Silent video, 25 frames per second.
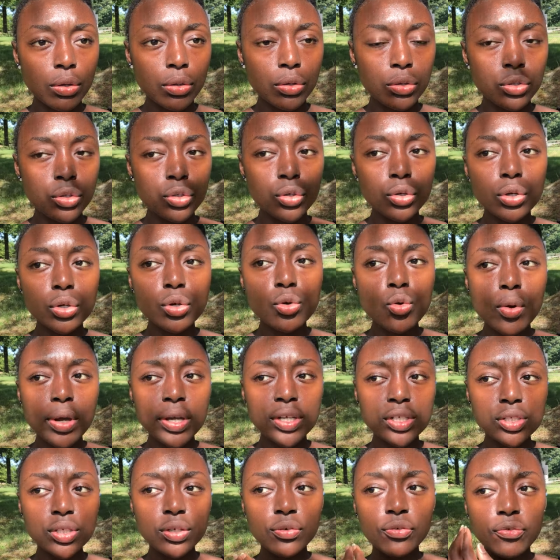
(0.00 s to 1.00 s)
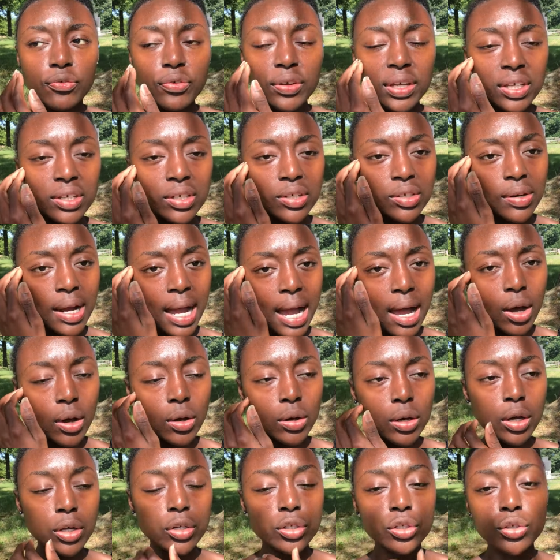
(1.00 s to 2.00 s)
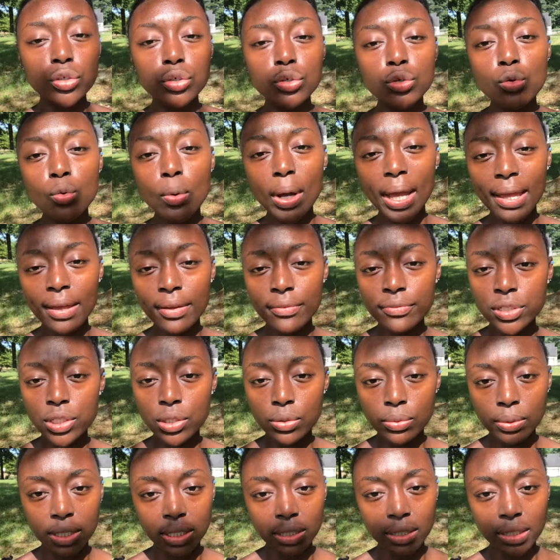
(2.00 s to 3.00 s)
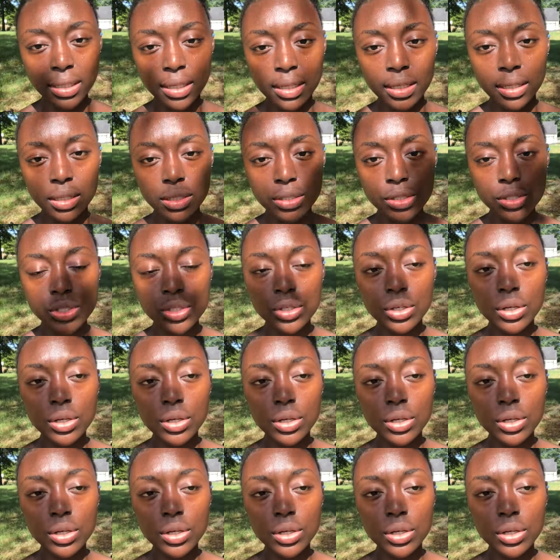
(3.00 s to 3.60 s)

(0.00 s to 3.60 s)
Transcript: you're going to figure out a new way of doing things.